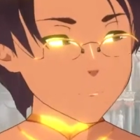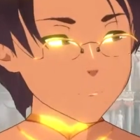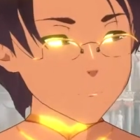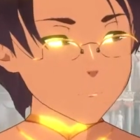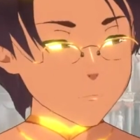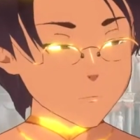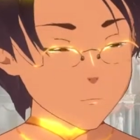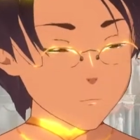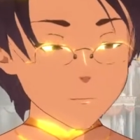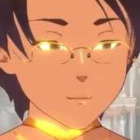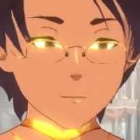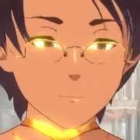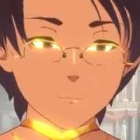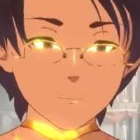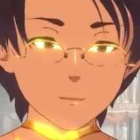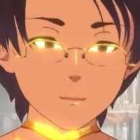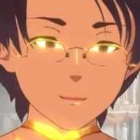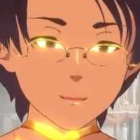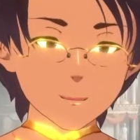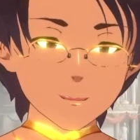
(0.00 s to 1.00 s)
What I'm
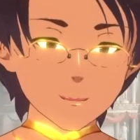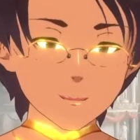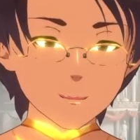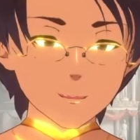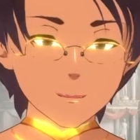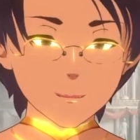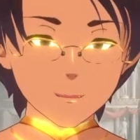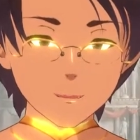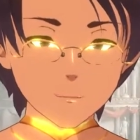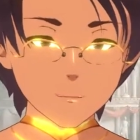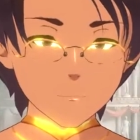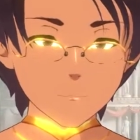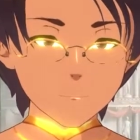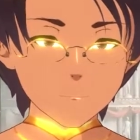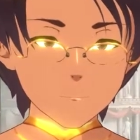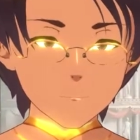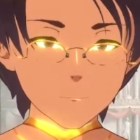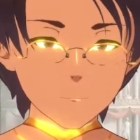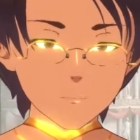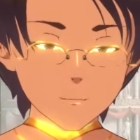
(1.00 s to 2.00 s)
trying to say here
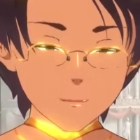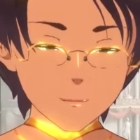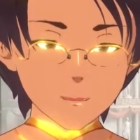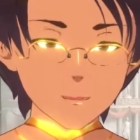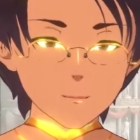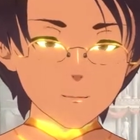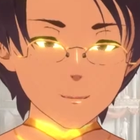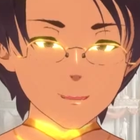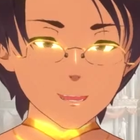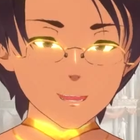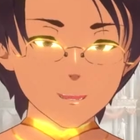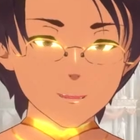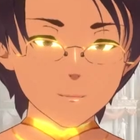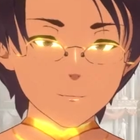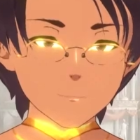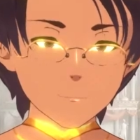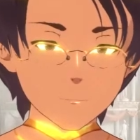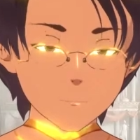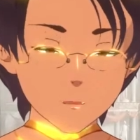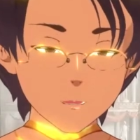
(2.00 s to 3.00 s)
is
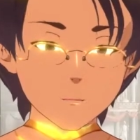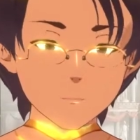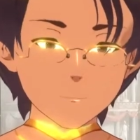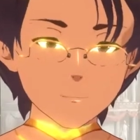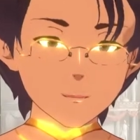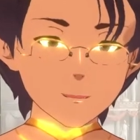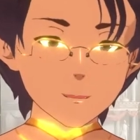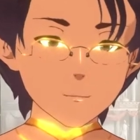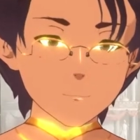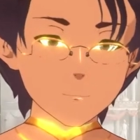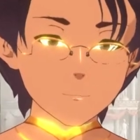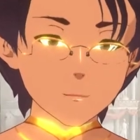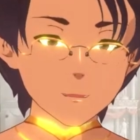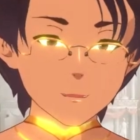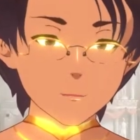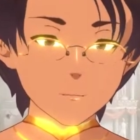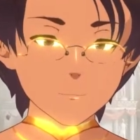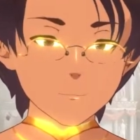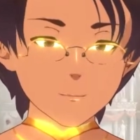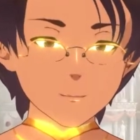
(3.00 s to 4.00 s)
that don't become
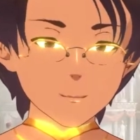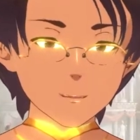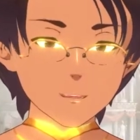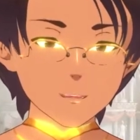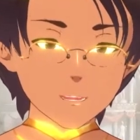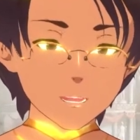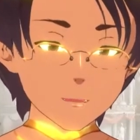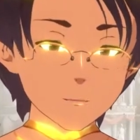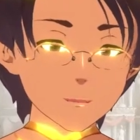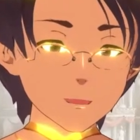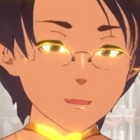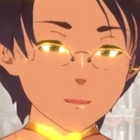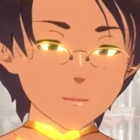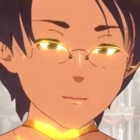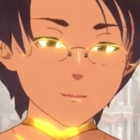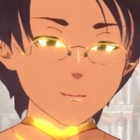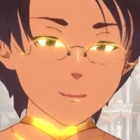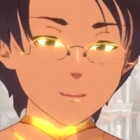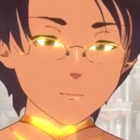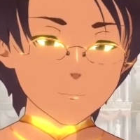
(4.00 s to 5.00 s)
tunnel visioned about your
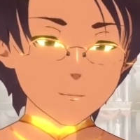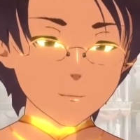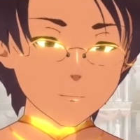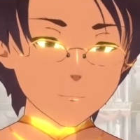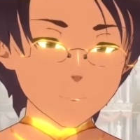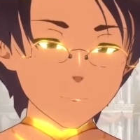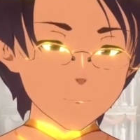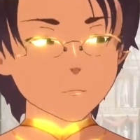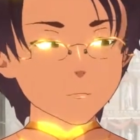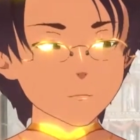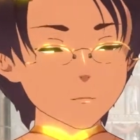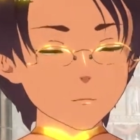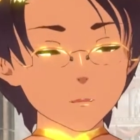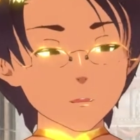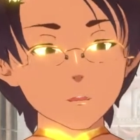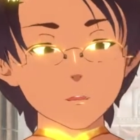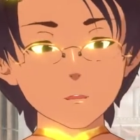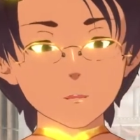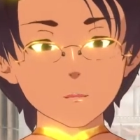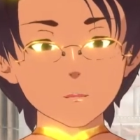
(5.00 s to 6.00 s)
debut.
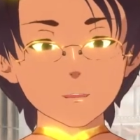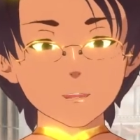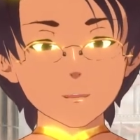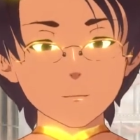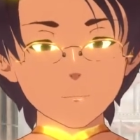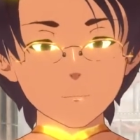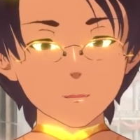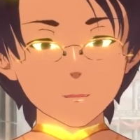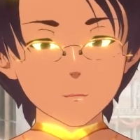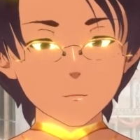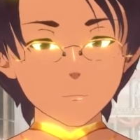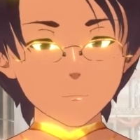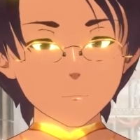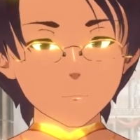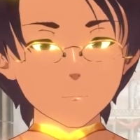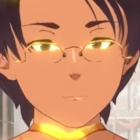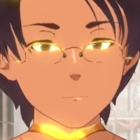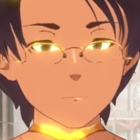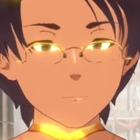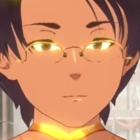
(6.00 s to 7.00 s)
Your debut
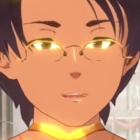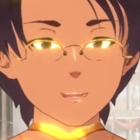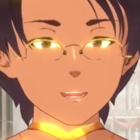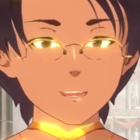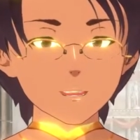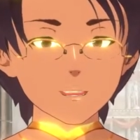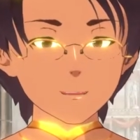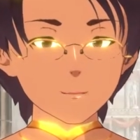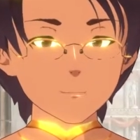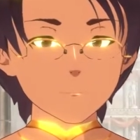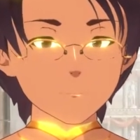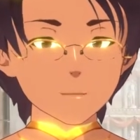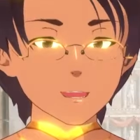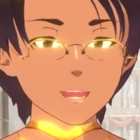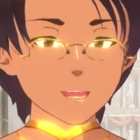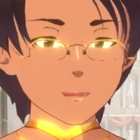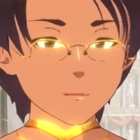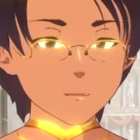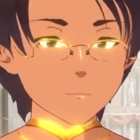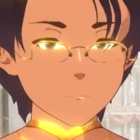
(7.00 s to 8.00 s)
doesn't
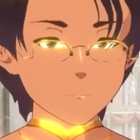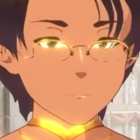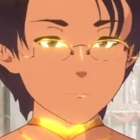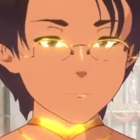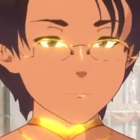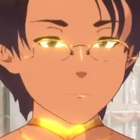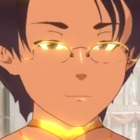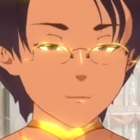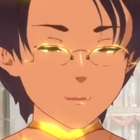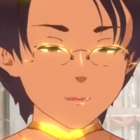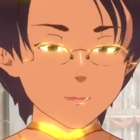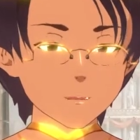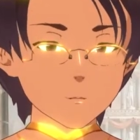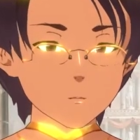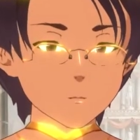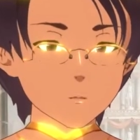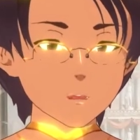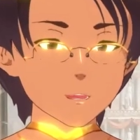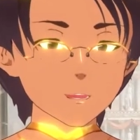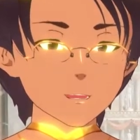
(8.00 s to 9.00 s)
matter. It's
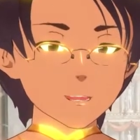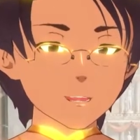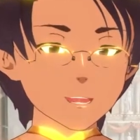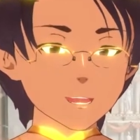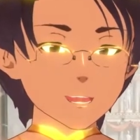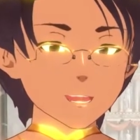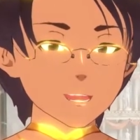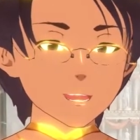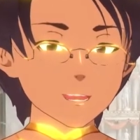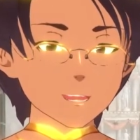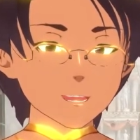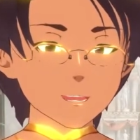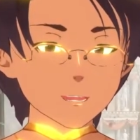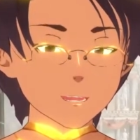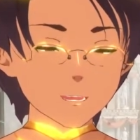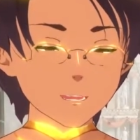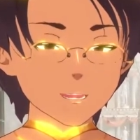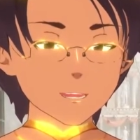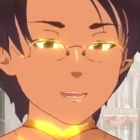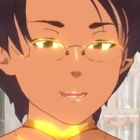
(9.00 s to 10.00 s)
one day
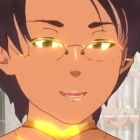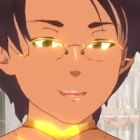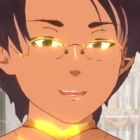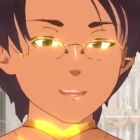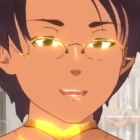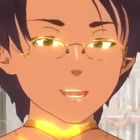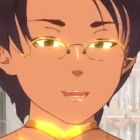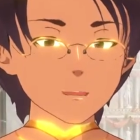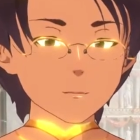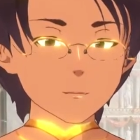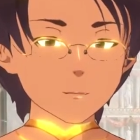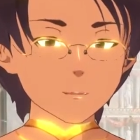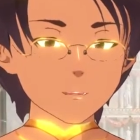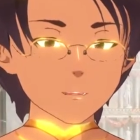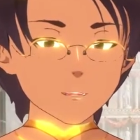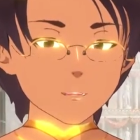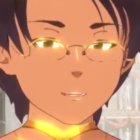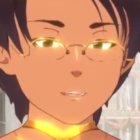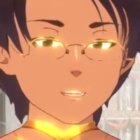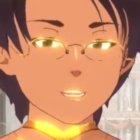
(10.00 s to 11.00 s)
in a
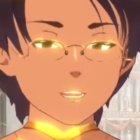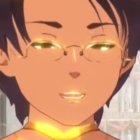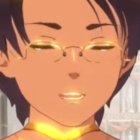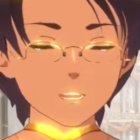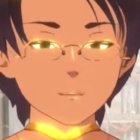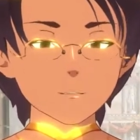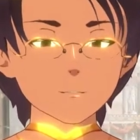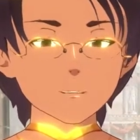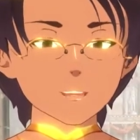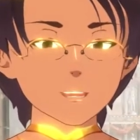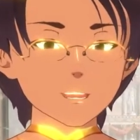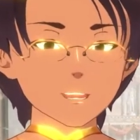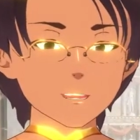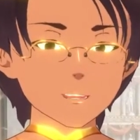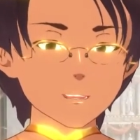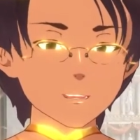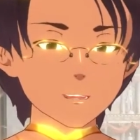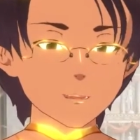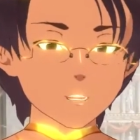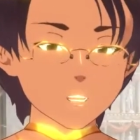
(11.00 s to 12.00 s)
thousands of days
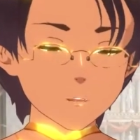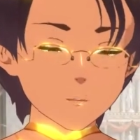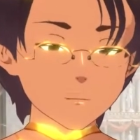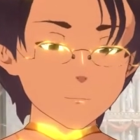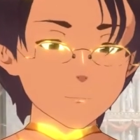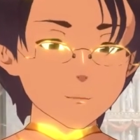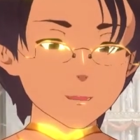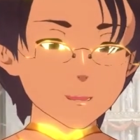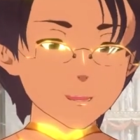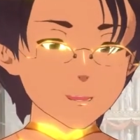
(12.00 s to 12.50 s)
that you will be making